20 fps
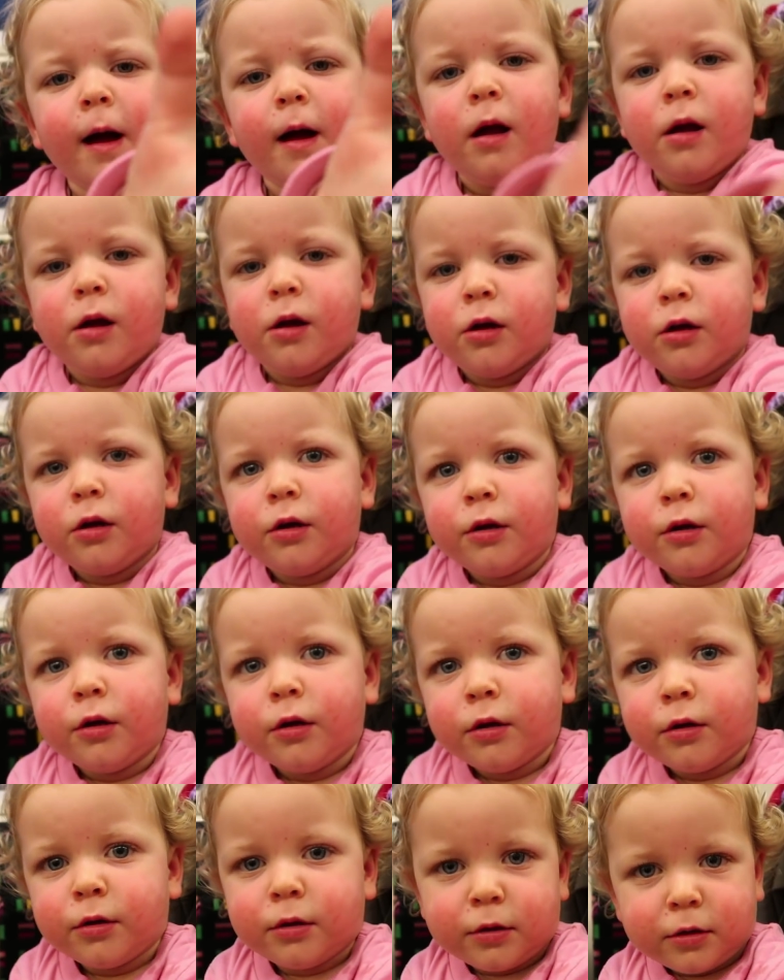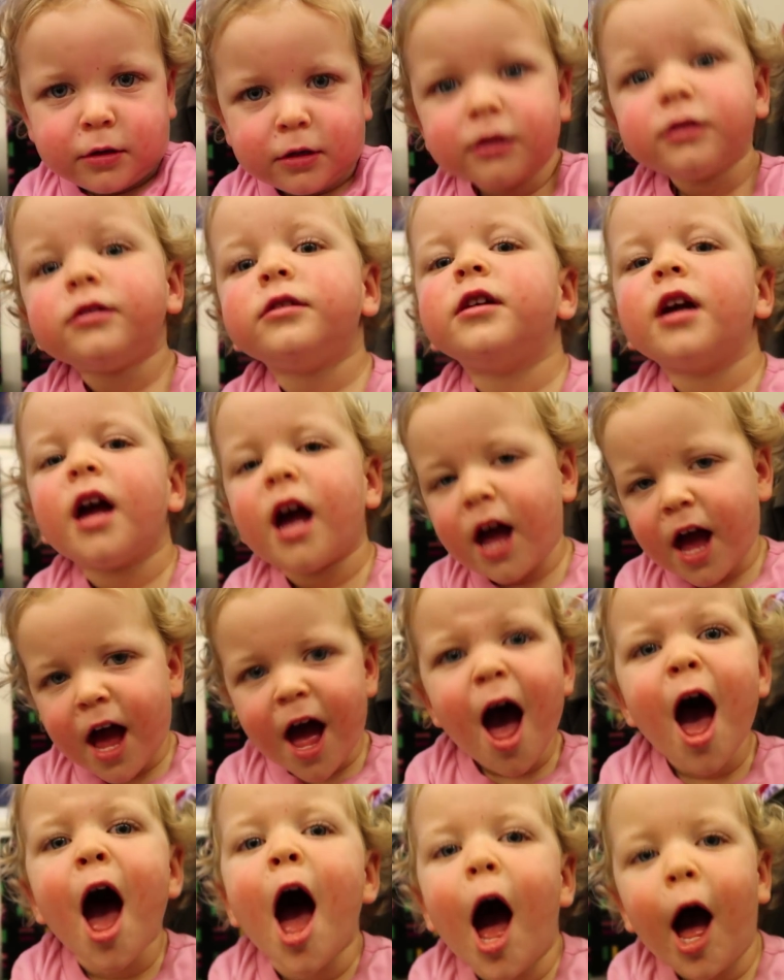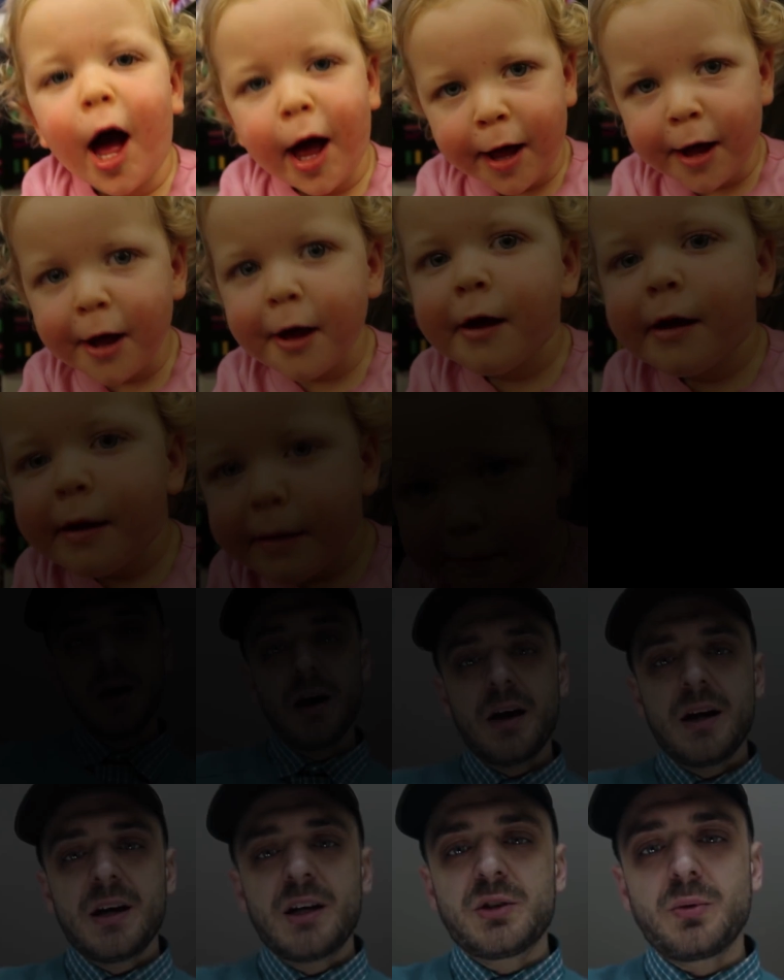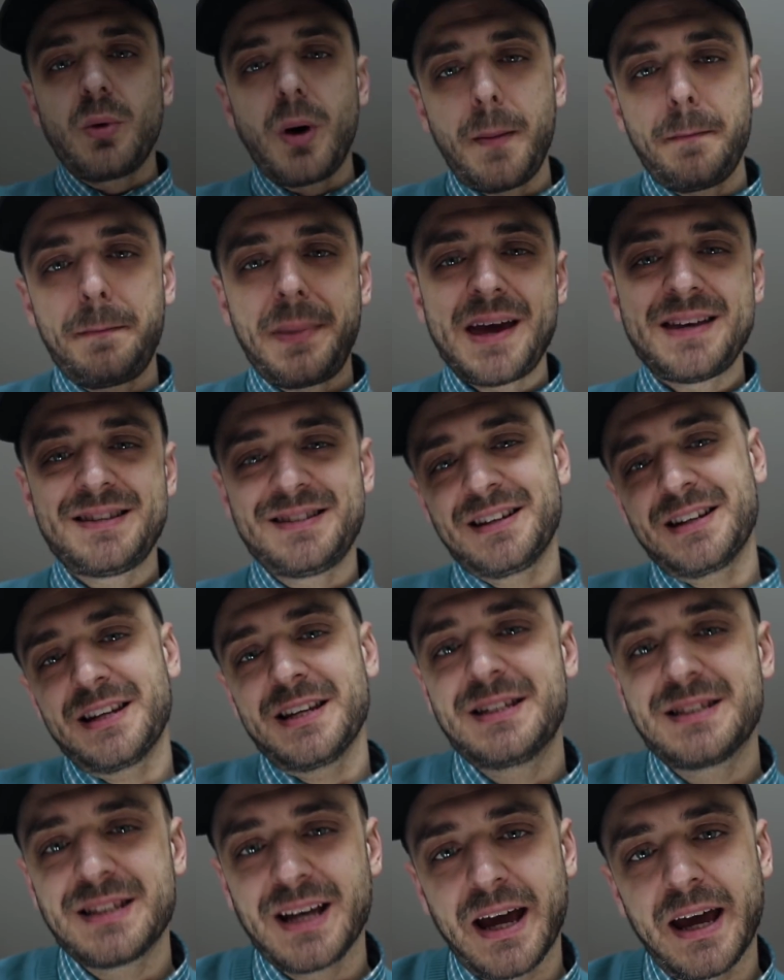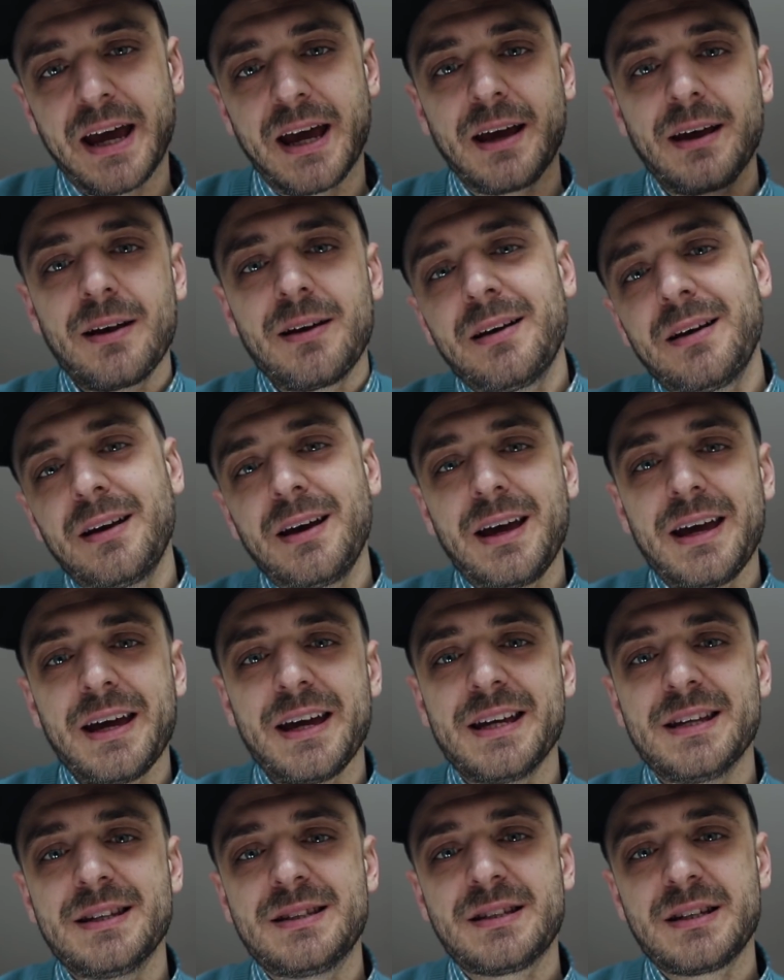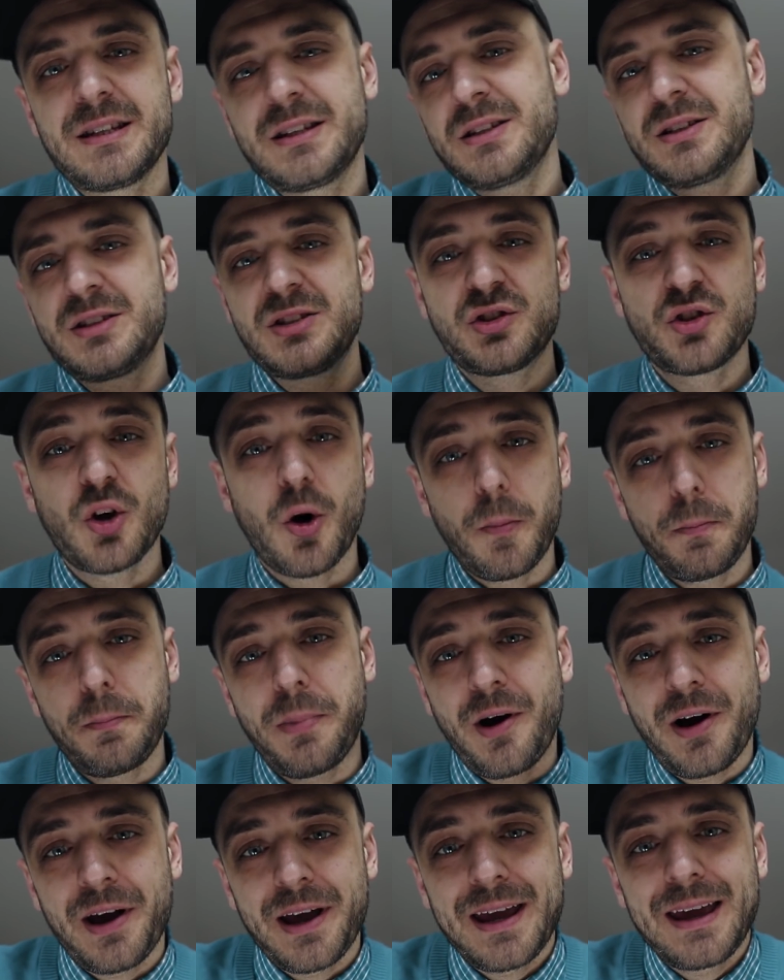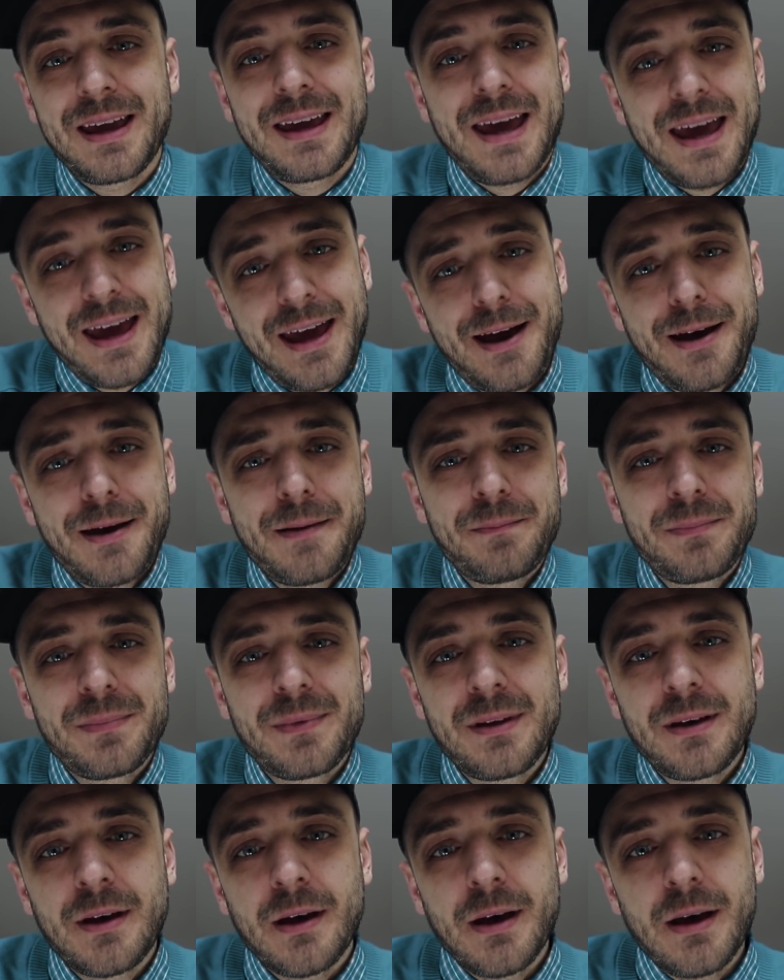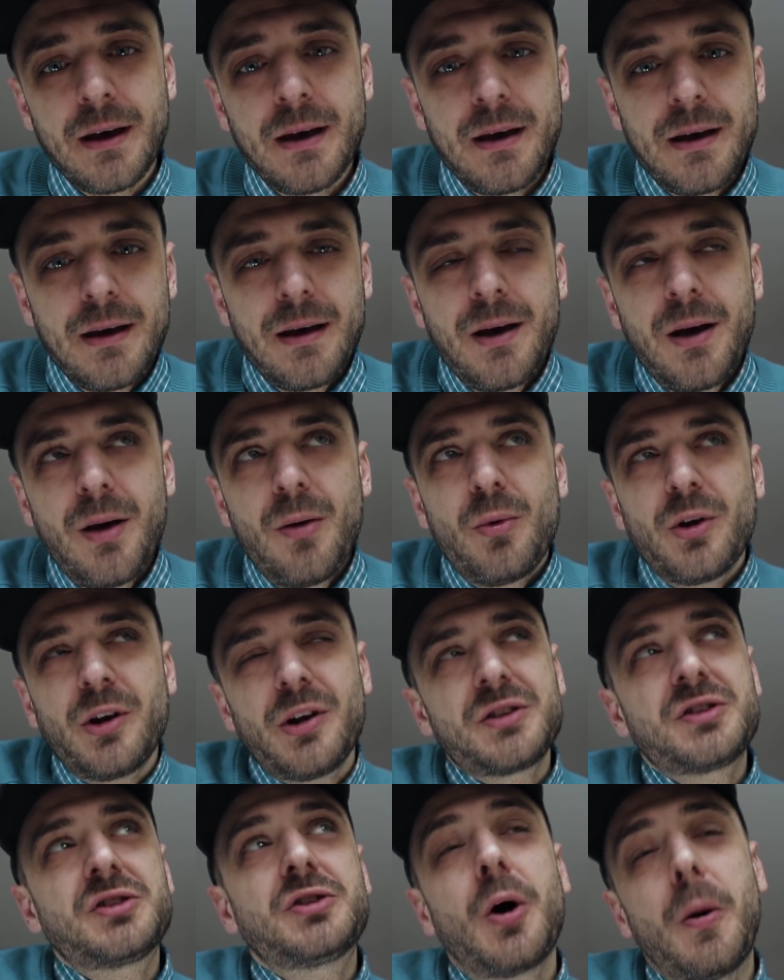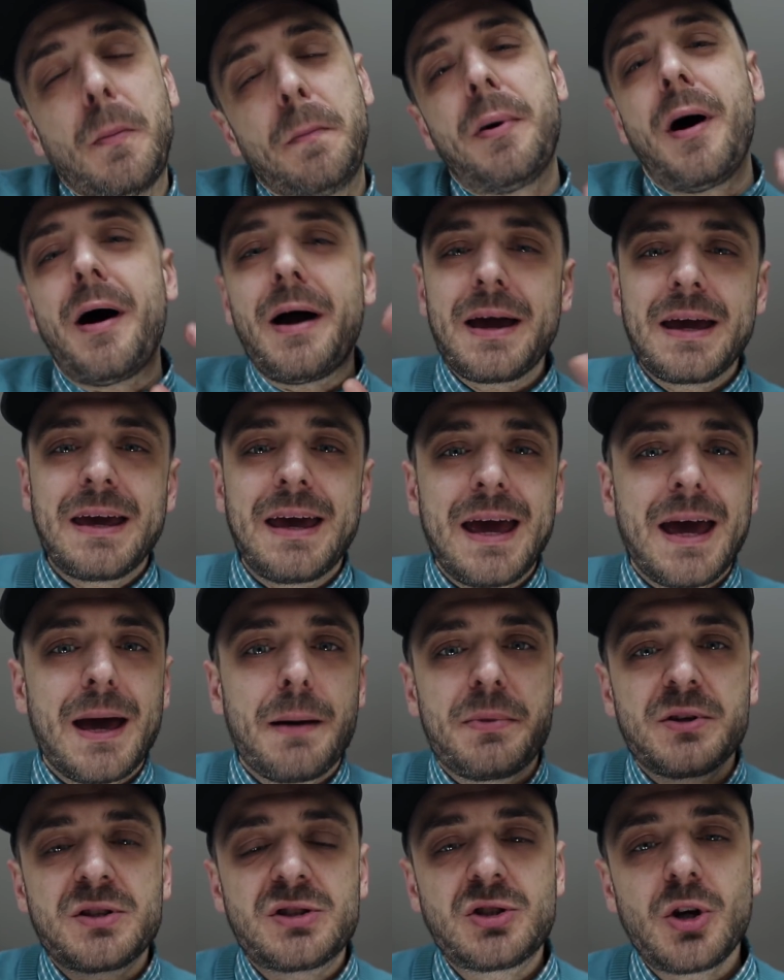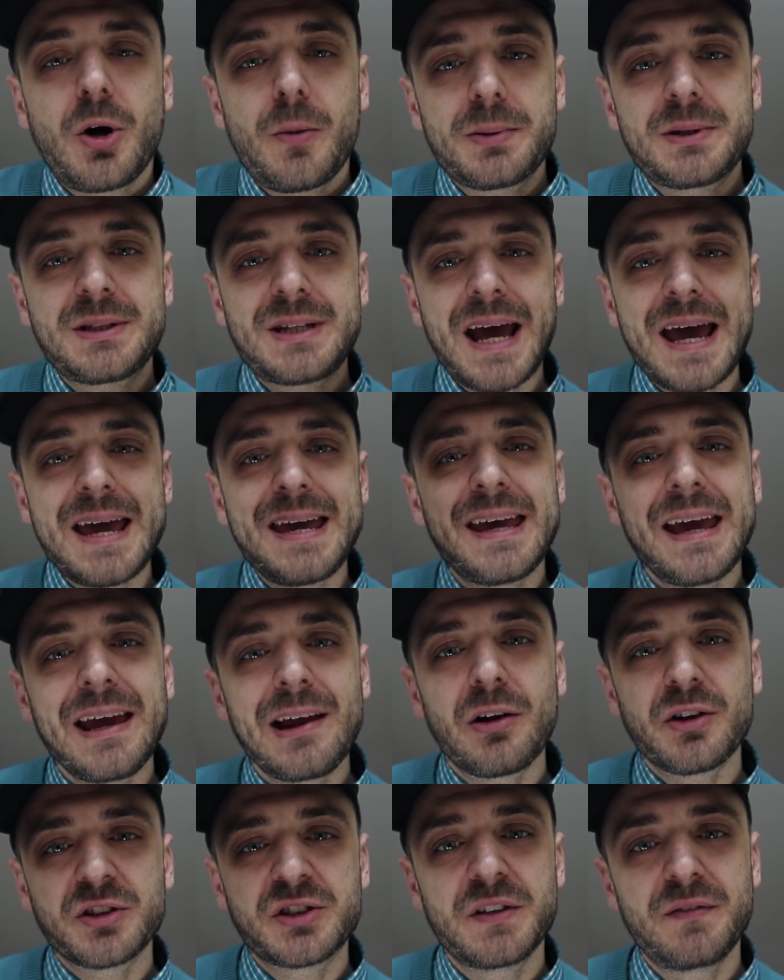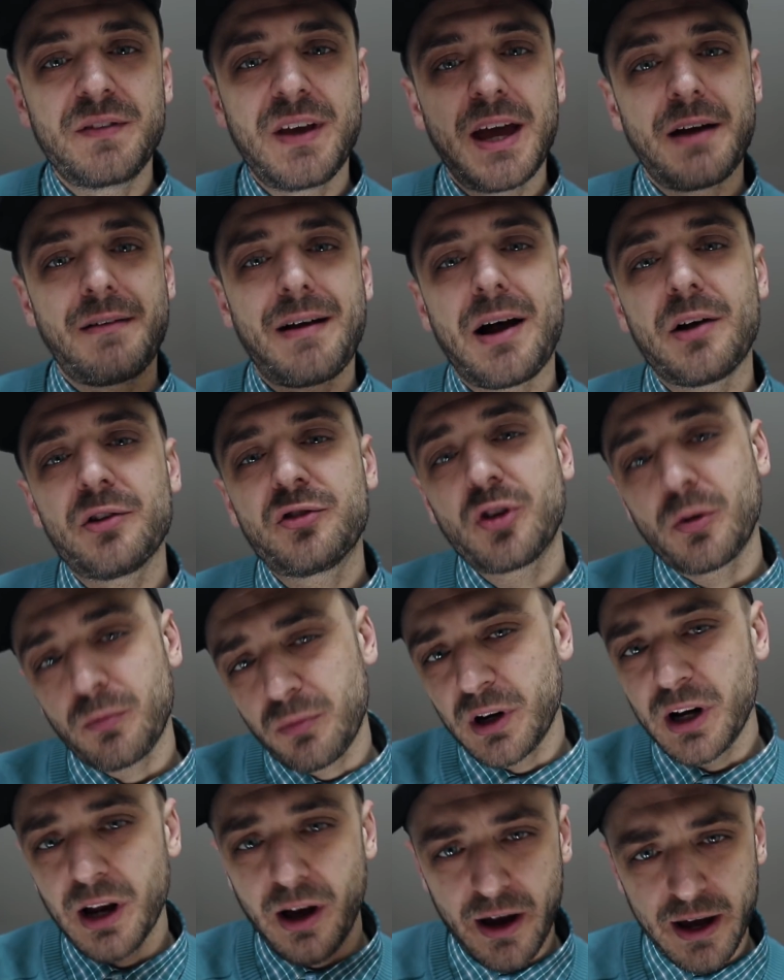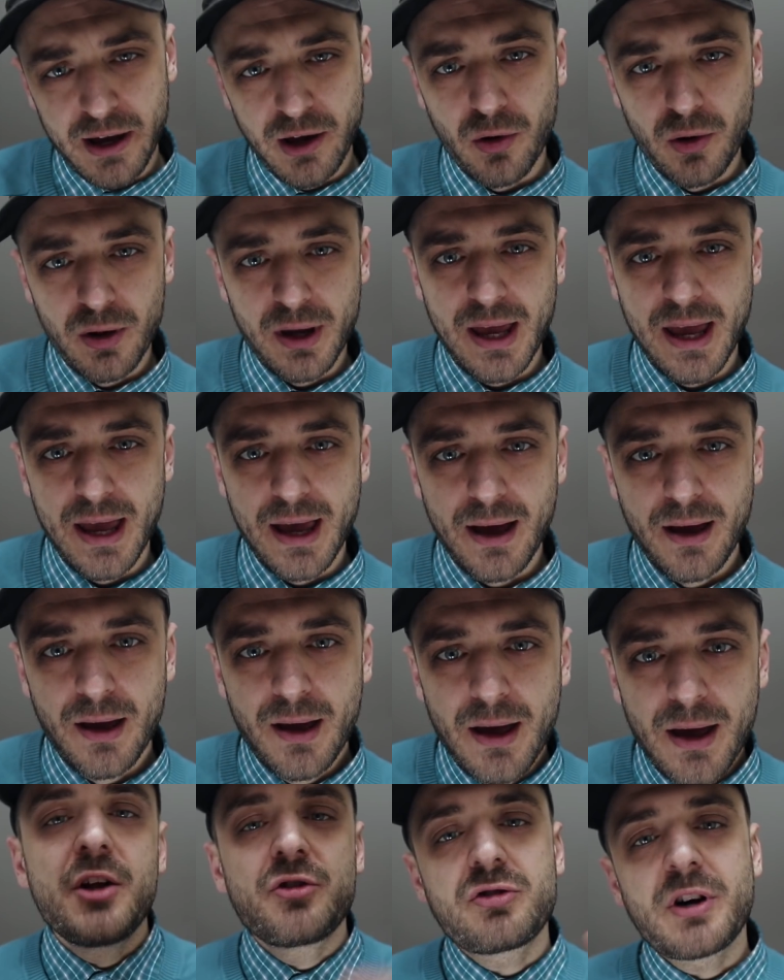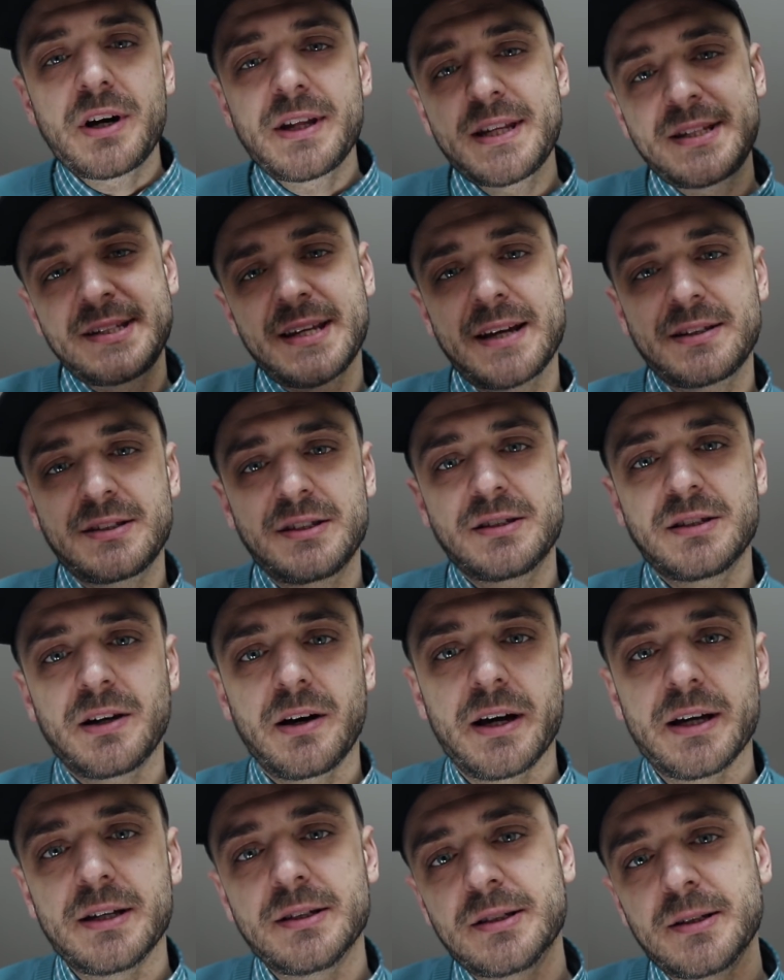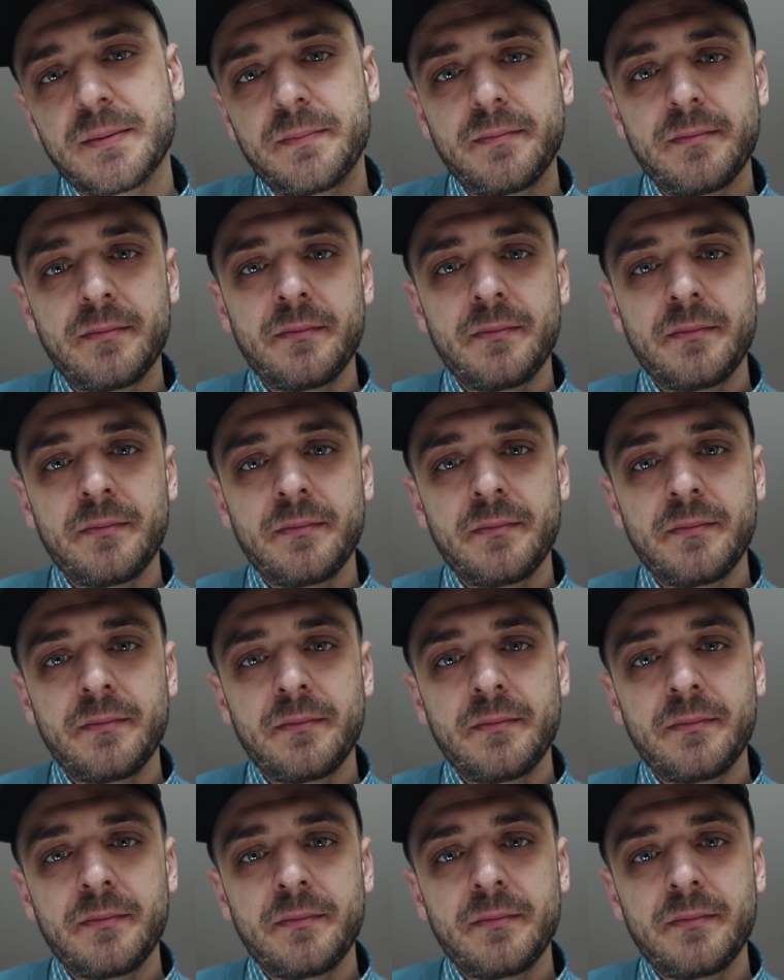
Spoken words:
The camera? Yeah. So what I'm basically saying is stop buying gear. Well, not stop buying gear, but stop taking lots of gear out, stop relying on gear. Try this exercise.